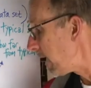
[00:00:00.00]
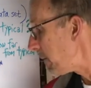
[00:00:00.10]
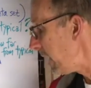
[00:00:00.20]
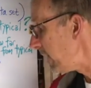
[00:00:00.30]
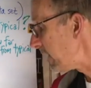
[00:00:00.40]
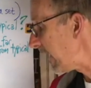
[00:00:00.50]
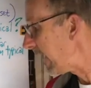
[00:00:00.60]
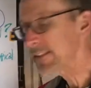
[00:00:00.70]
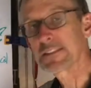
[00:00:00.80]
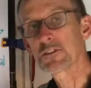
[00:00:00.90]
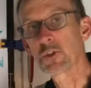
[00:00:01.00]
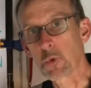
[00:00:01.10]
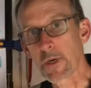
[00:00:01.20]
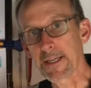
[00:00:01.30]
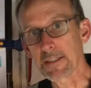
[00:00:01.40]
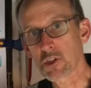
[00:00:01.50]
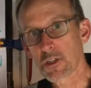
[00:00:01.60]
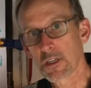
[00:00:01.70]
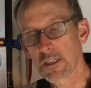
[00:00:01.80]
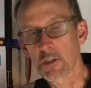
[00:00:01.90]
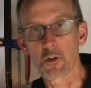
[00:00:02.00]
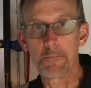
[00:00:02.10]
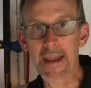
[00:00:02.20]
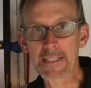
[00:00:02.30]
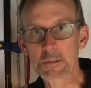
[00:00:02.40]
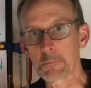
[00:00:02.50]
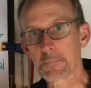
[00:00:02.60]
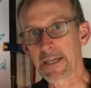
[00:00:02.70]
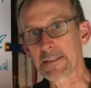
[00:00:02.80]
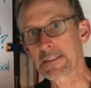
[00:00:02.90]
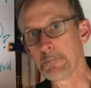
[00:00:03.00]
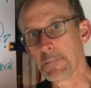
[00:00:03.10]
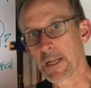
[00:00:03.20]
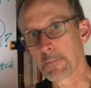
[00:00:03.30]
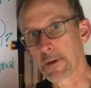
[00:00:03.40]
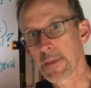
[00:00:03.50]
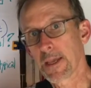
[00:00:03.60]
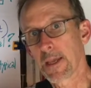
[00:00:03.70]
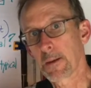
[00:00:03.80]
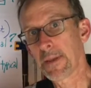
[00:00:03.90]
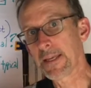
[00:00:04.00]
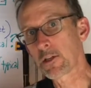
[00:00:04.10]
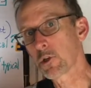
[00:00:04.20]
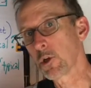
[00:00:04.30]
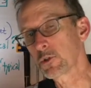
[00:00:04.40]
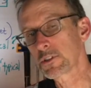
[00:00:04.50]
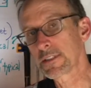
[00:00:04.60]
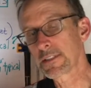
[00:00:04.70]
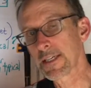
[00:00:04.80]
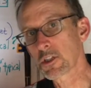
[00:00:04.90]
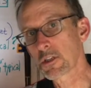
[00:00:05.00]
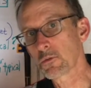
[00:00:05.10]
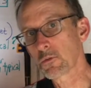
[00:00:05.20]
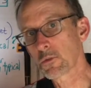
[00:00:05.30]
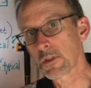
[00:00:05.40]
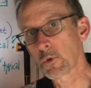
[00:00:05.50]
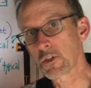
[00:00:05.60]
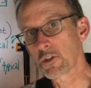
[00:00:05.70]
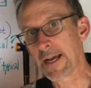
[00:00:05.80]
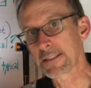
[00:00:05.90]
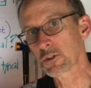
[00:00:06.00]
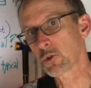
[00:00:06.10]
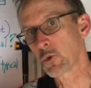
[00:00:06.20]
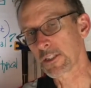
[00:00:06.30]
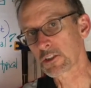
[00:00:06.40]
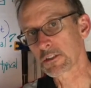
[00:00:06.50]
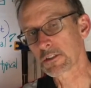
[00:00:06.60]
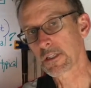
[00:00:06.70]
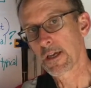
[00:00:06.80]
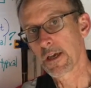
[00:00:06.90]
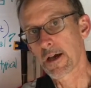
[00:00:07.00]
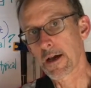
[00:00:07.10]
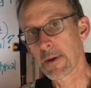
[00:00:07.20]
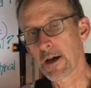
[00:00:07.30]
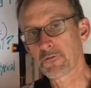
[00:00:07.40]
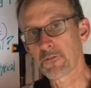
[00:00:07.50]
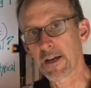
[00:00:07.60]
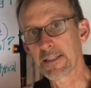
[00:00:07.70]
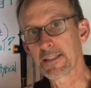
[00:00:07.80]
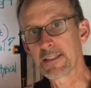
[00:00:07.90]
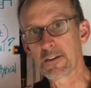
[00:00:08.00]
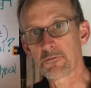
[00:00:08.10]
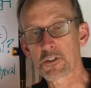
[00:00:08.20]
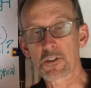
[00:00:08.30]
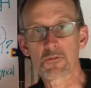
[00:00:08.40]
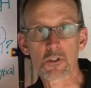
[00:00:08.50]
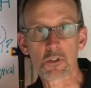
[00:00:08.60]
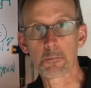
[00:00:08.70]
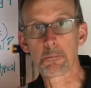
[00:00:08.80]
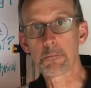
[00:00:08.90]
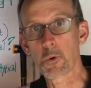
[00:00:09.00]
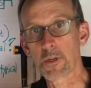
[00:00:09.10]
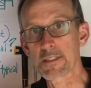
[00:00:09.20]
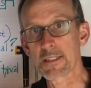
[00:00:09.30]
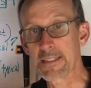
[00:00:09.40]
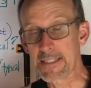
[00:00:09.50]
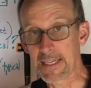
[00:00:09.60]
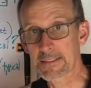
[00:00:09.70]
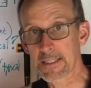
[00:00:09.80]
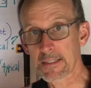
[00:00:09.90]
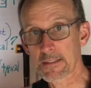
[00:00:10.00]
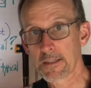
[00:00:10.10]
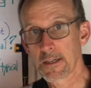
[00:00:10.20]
and then last is the range, you know, the maximum minus the minimum. Pay close attention when you're asked questions about finding the difference of certain points in data sets.